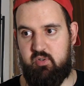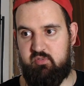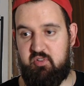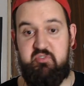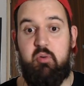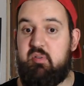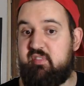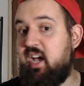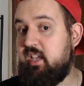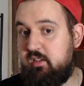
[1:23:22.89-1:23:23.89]
of a form
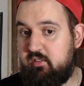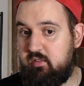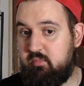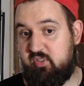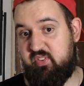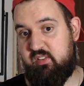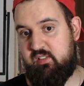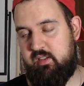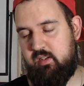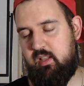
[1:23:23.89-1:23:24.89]
of nihilism,
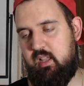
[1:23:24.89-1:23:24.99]
precisely.